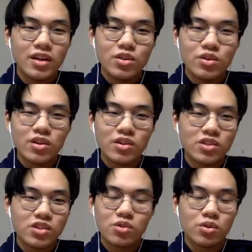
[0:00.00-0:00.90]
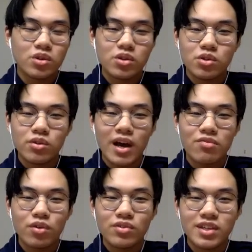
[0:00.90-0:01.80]
you can control
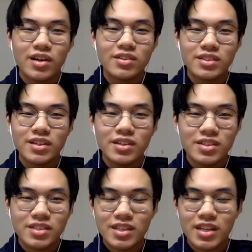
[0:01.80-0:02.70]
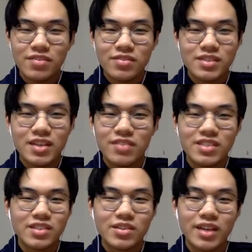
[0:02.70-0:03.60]
F Rothschild to see if it's
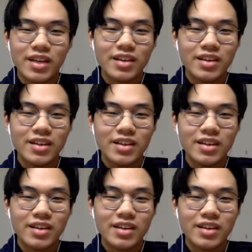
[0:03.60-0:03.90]
still there